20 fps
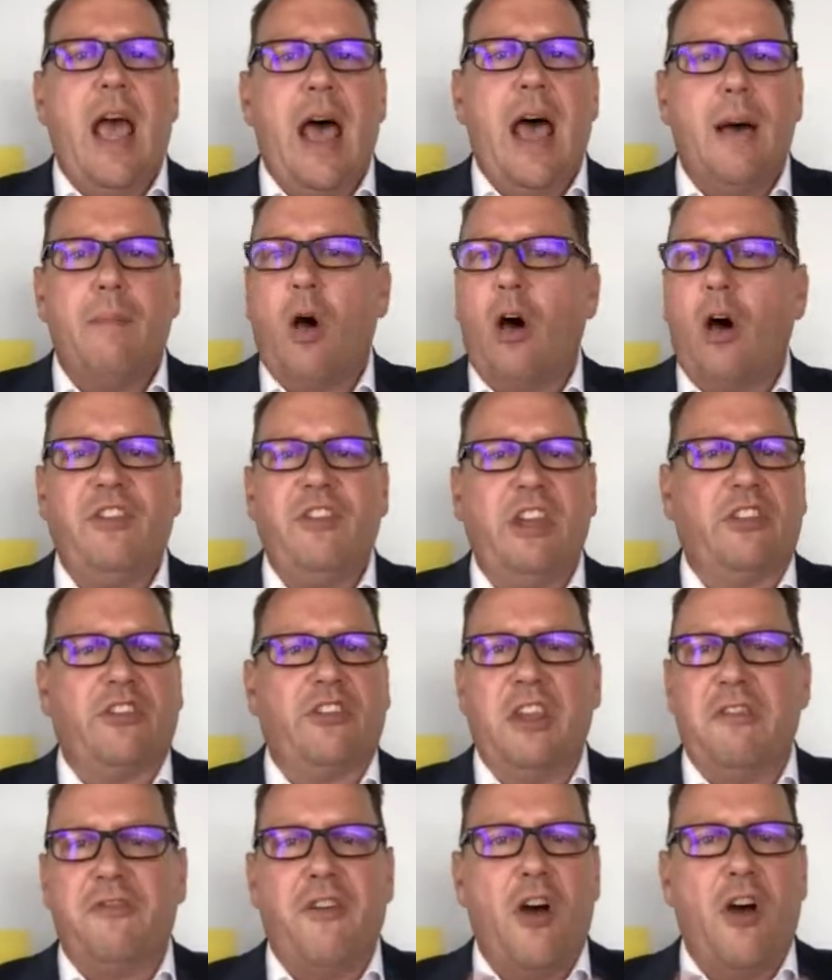
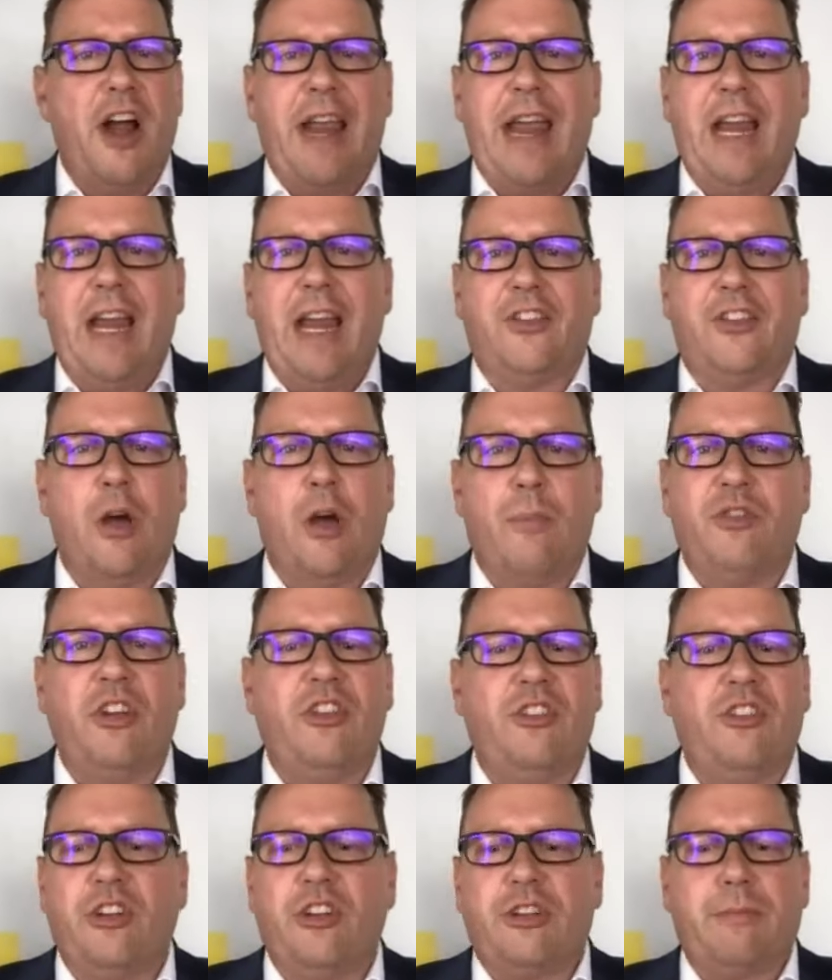obviously, finance
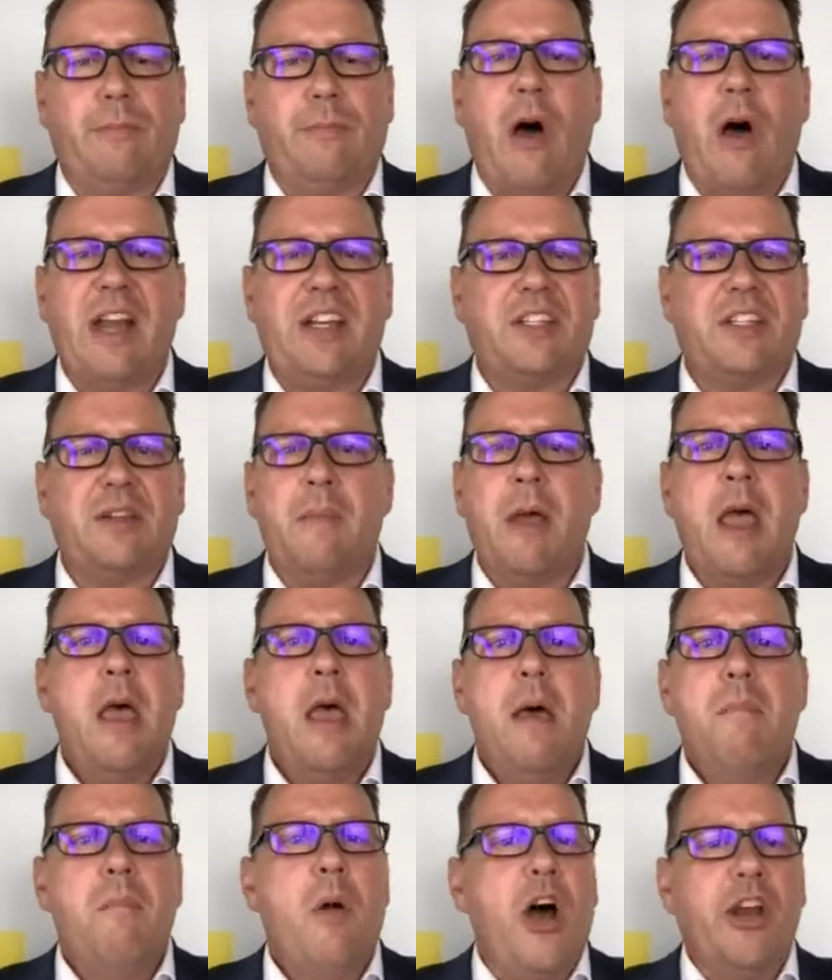options despite some
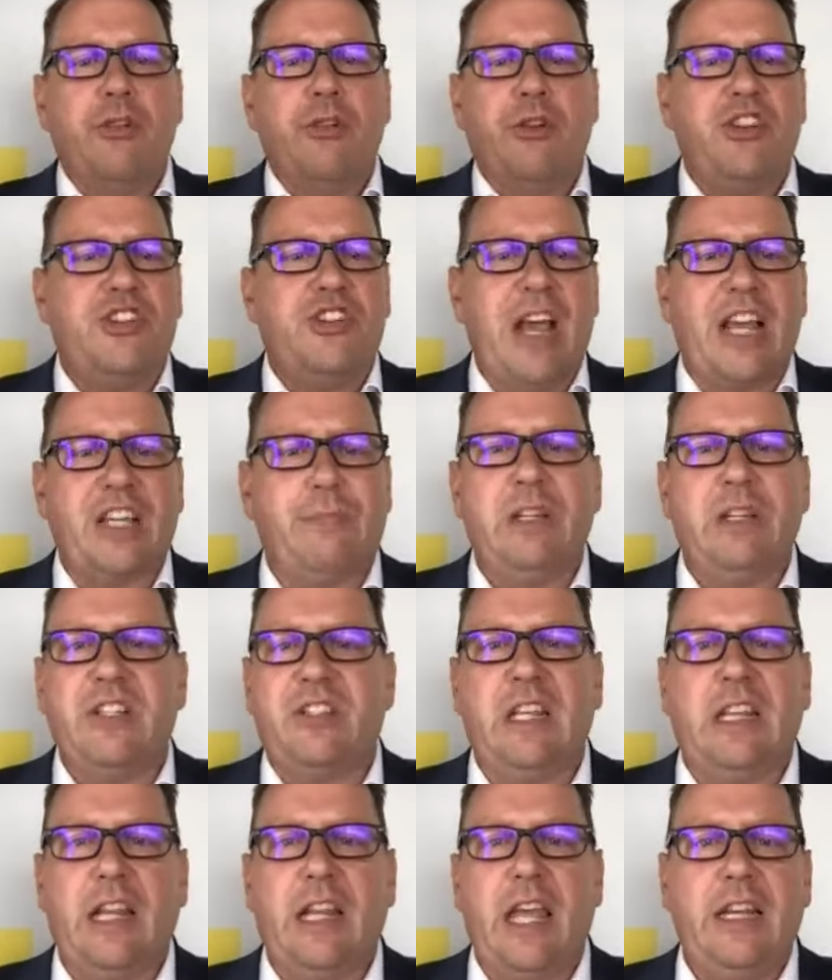minor
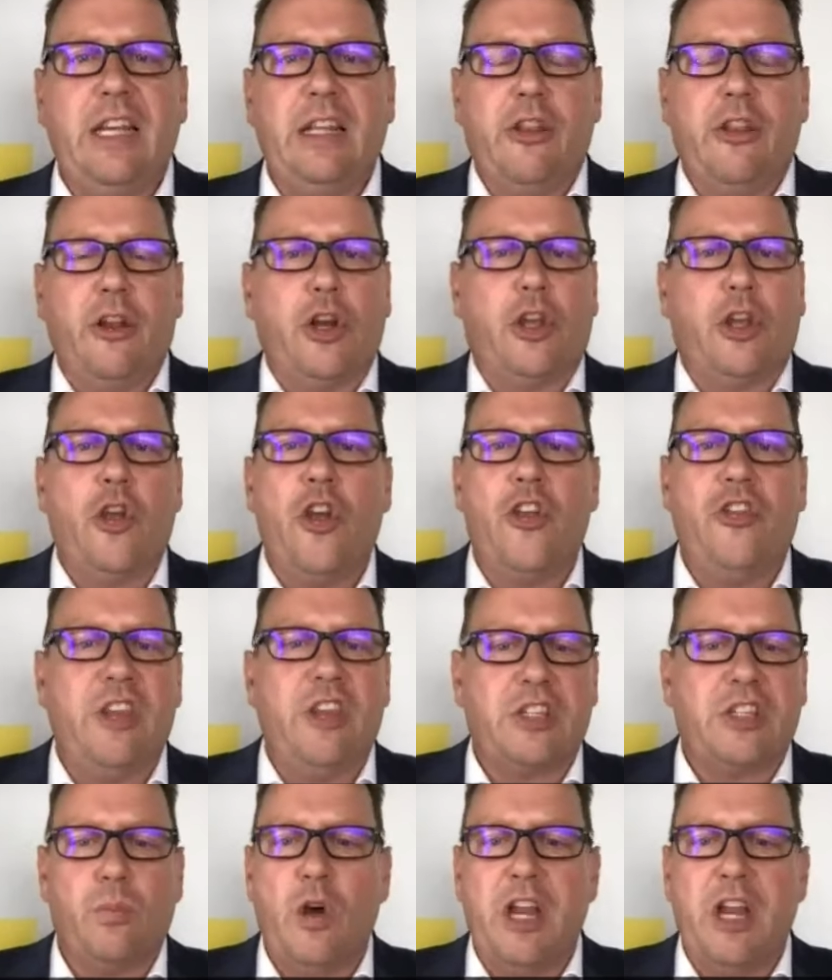adjustments in lending that occurred
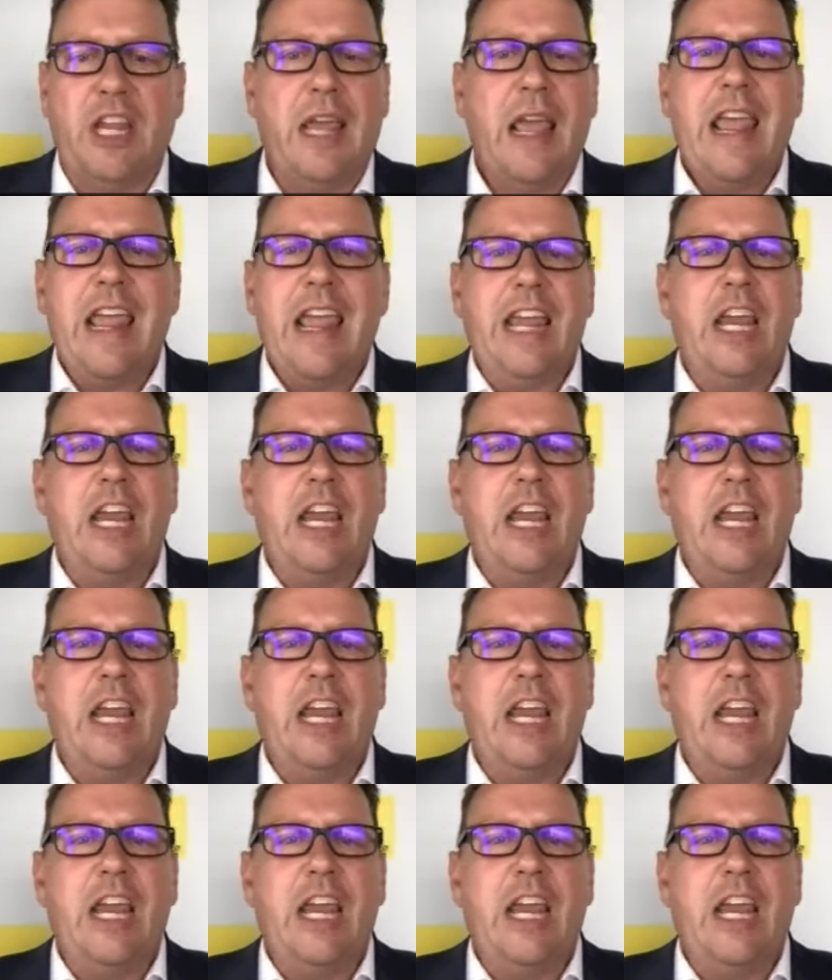this week.